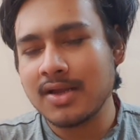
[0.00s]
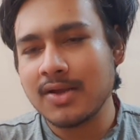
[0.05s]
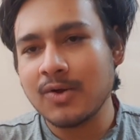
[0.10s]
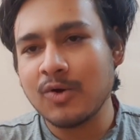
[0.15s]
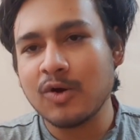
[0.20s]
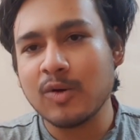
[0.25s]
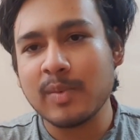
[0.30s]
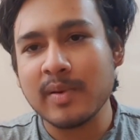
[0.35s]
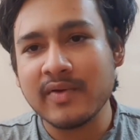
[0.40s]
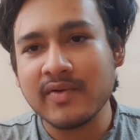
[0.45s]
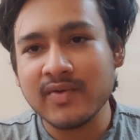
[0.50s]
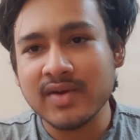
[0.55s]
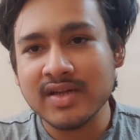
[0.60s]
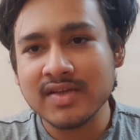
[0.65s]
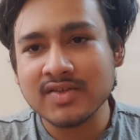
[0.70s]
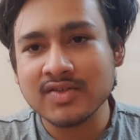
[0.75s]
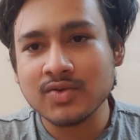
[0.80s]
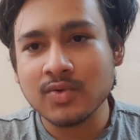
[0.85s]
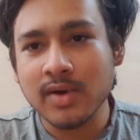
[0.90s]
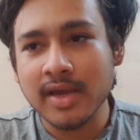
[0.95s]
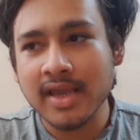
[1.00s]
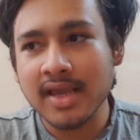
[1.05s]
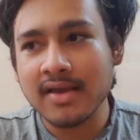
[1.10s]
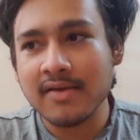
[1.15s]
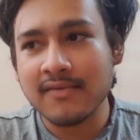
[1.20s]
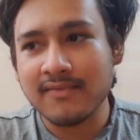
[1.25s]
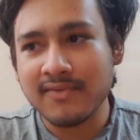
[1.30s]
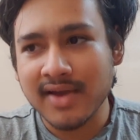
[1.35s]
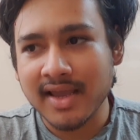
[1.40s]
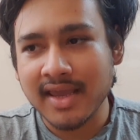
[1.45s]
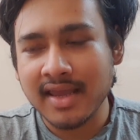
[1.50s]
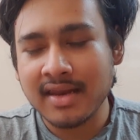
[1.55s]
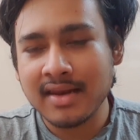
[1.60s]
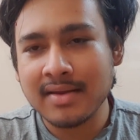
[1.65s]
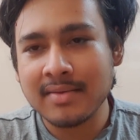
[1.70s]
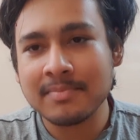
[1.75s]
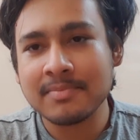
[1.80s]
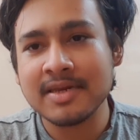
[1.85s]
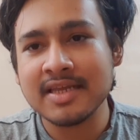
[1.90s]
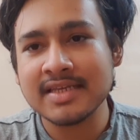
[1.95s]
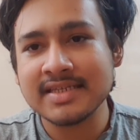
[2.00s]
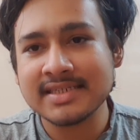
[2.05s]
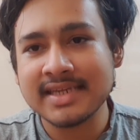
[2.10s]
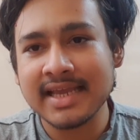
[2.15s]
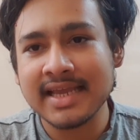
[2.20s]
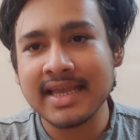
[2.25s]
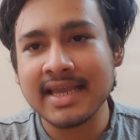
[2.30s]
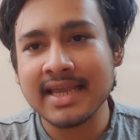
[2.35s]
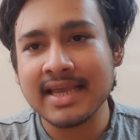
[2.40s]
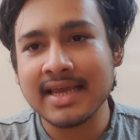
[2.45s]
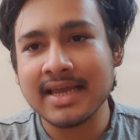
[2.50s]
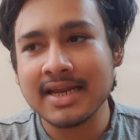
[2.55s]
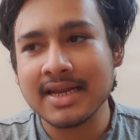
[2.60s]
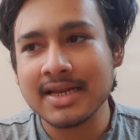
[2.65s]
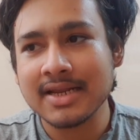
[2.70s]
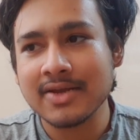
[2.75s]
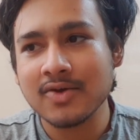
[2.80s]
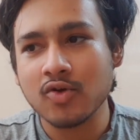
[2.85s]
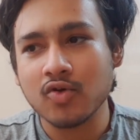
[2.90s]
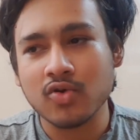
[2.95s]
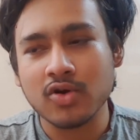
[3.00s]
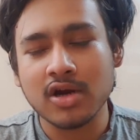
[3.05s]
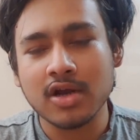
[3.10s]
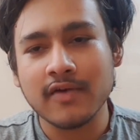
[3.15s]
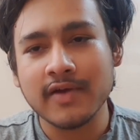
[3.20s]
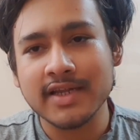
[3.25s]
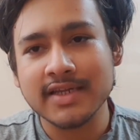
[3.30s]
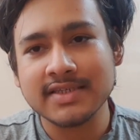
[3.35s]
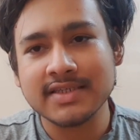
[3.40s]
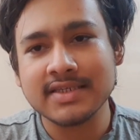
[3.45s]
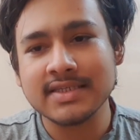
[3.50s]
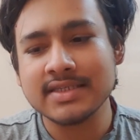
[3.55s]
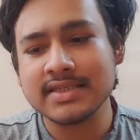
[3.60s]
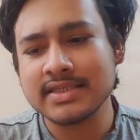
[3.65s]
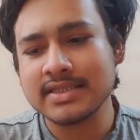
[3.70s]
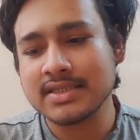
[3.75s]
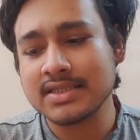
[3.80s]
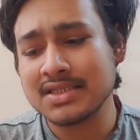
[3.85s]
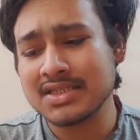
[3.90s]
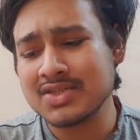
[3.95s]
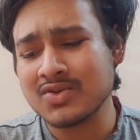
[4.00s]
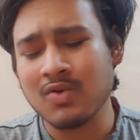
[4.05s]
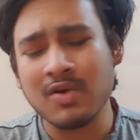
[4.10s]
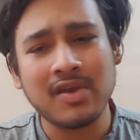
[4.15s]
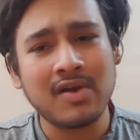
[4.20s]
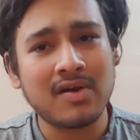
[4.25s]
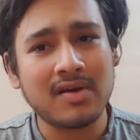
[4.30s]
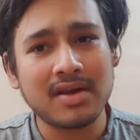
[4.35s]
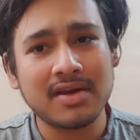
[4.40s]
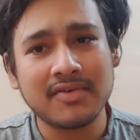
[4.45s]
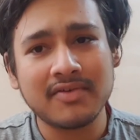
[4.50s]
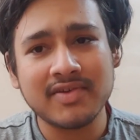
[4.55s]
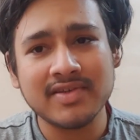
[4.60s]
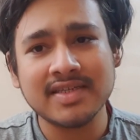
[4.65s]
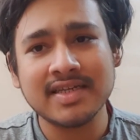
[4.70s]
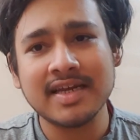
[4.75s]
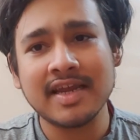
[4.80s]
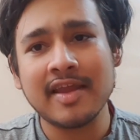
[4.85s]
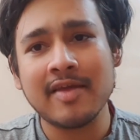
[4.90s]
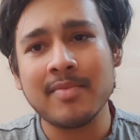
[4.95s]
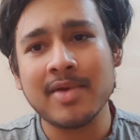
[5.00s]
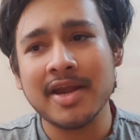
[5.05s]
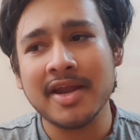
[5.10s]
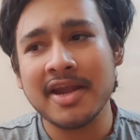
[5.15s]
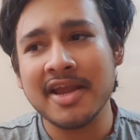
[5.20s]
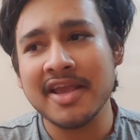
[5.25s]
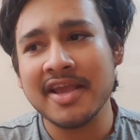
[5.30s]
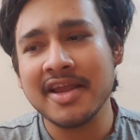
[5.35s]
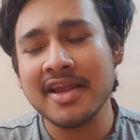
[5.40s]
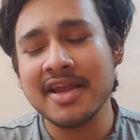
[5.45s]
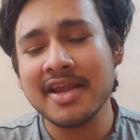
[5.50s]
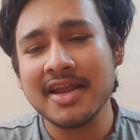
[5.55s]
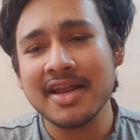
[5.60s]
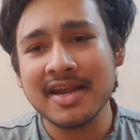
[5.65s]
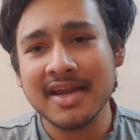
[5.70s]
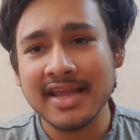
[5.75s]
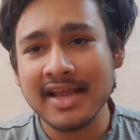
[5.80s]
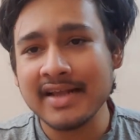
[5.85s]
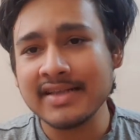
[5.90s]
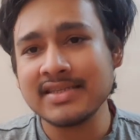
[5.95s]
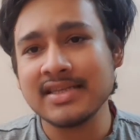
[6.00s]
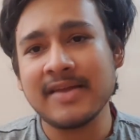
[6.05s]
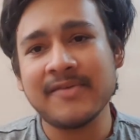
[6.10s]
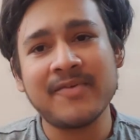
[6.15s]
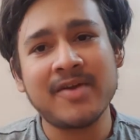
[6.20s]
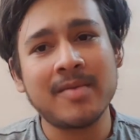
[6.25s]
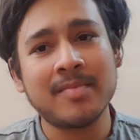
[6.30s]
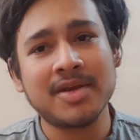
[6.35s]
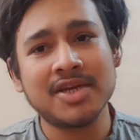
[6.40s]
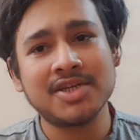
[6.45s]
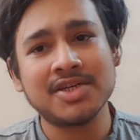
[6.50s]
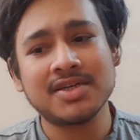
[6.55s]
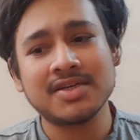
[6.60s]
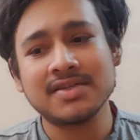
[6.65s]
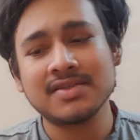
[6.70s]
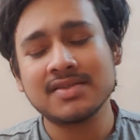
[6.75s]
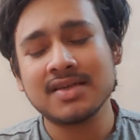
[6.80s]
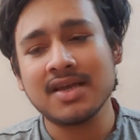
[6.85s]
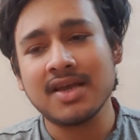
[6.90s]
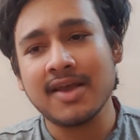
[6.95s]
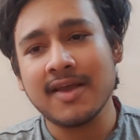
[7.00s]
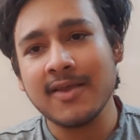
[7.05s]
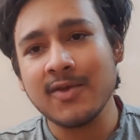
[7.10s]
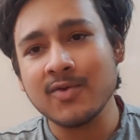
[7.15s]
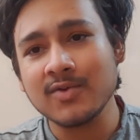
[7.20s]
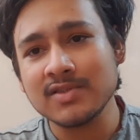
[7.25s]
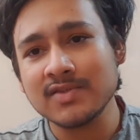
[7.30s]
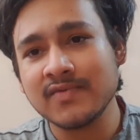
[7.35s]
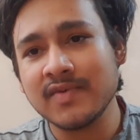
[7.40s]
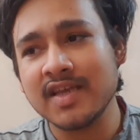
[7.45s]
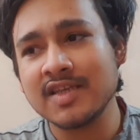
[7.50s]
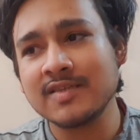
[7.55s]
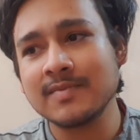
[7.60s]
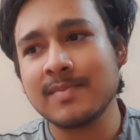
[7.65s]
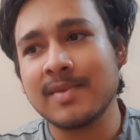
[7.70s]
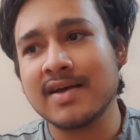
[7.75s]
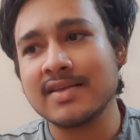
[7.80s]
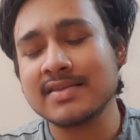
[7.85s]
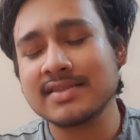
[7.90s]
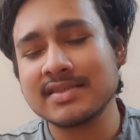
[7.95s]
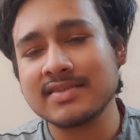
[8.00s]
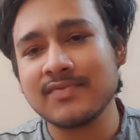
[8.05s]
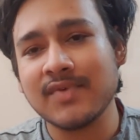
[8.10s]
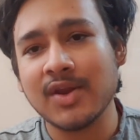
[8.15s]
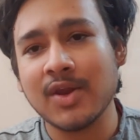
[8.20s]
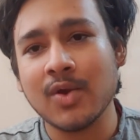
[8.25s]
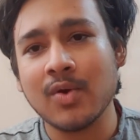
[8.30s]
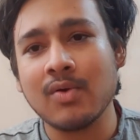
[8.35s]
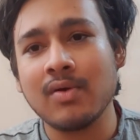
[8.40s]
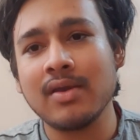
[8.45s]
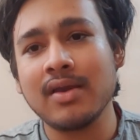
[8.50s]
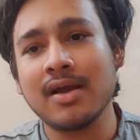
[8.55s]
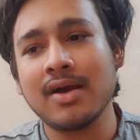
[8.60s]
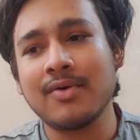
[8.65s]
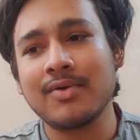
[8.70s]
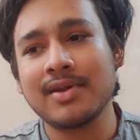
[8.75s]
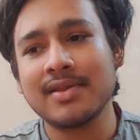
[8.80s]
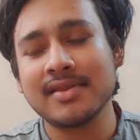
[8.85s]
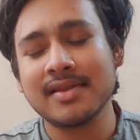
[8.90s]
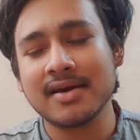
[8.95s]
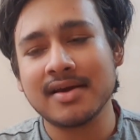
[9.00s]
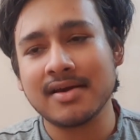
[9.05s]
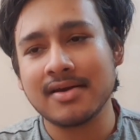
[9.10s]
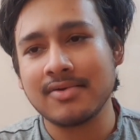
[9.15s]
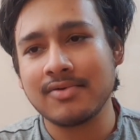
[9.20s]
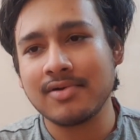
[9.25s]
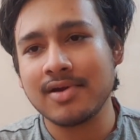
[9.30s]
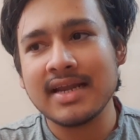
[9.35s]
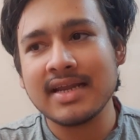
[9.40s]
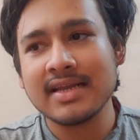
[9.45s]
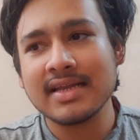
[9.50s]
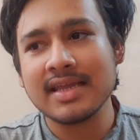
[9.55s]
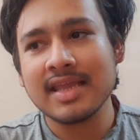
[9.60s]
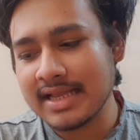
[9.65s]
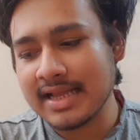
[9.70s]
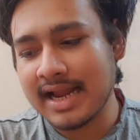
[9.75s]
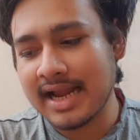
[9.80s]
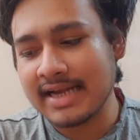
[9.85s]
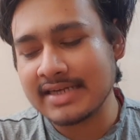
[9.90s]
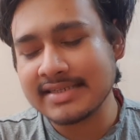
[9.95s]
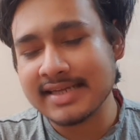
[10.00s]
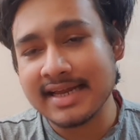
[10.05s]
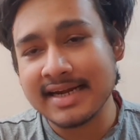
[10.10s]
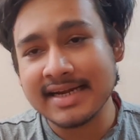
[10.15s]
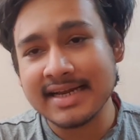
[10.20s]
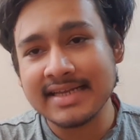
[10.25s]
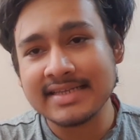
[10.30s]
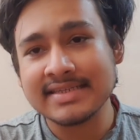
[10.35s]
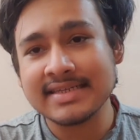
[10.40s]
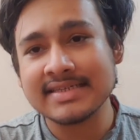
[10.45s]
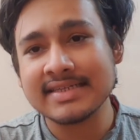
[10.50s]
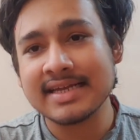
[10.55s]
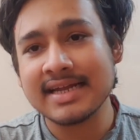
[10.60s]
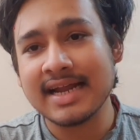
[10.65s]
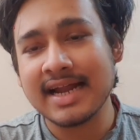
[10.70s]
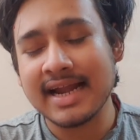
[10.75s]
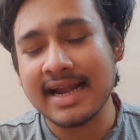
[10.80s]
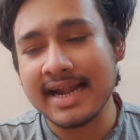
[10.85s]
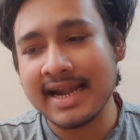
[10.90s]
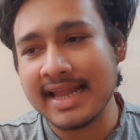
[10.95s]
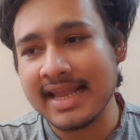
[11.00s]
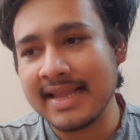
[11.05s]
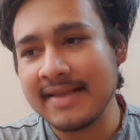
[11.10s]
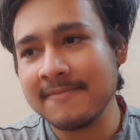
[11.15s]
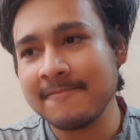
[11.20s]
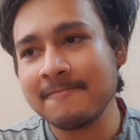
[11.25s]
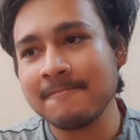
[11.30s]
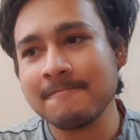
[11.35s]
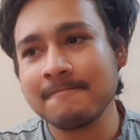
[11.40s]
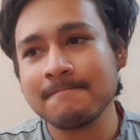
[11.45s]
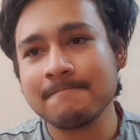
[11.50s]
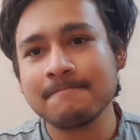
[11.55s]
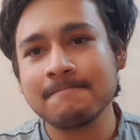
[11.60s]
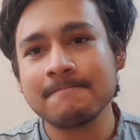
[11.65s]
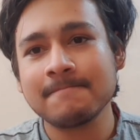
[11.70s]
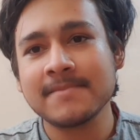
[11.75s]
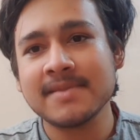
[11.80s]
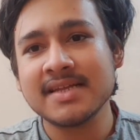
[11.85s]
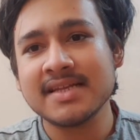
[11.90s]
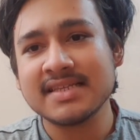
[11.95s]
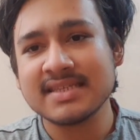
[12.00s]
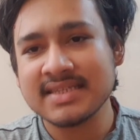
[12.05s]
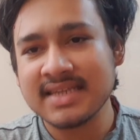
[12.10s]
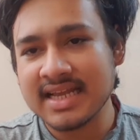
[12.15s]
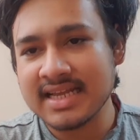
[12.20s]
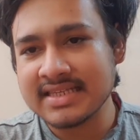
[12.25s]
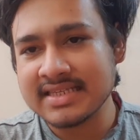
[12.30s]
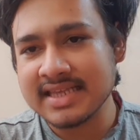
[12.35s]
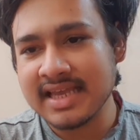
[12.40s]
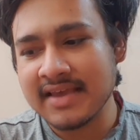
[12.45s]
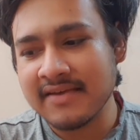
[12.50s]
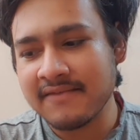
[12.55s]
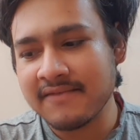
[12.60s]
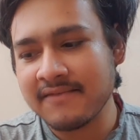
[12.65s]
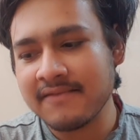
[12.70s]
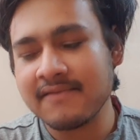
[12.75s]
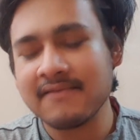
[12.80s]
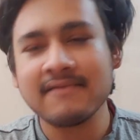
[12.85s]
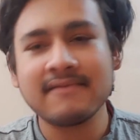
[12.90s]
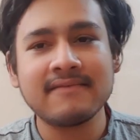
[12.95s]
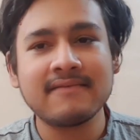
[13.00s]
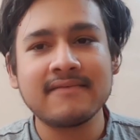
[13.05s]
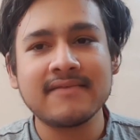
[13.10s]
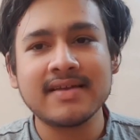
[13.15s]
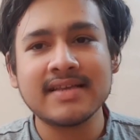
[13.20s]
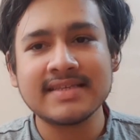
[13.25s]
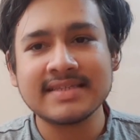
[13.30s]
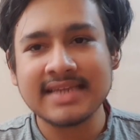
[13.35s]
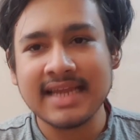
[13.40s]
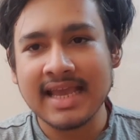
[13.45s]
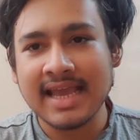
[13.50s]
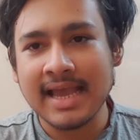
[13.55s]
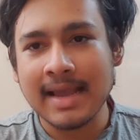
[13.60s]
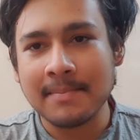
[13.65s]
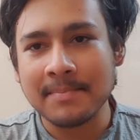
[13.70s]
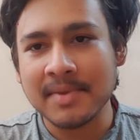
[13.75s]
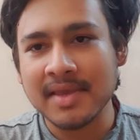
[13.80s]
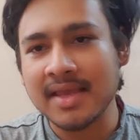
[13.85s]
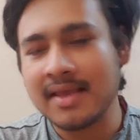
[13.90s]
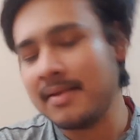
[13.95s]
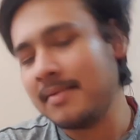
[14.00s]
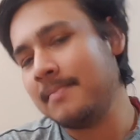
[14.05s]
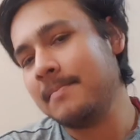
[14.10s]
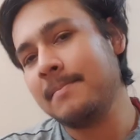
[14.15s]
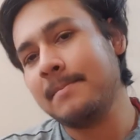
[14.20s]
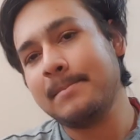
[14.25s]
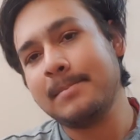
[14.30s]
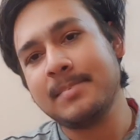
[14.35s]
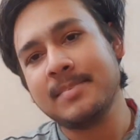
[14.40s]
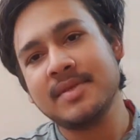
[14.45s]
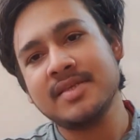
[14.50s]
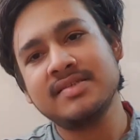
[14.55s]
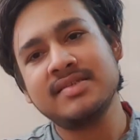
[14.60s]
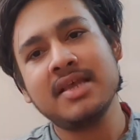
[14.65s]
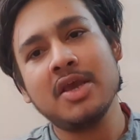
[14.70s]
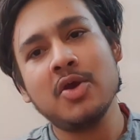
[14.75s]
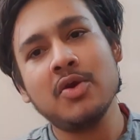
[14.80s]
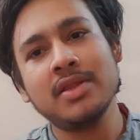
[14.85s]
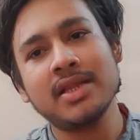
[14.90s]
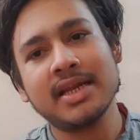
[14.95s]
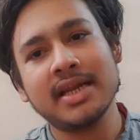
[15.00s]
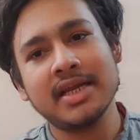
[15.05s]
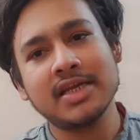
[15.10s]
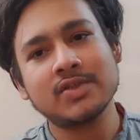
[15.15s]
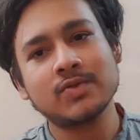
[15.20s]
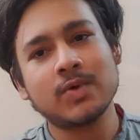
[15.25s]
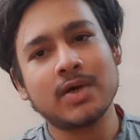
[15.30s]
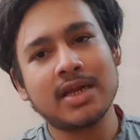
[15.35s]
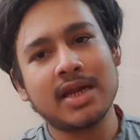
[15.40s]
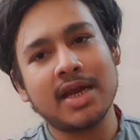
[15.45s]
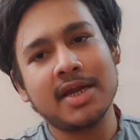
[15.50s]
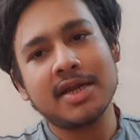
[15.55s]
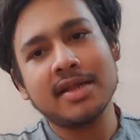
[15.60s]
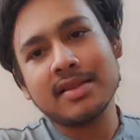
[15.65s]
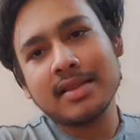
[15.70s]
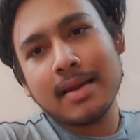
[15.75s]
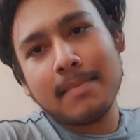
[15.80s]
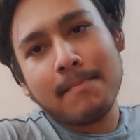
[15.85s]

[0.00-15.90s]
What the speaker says: Hope everyone is doing fine. Please take care. Coronavirus is going on increasing day by day. Take safety measures. Use face masks when you're going out in the crowd. Keep hand sanitizer handy. Stay safe. Stay happy. See you in the next one. Until then,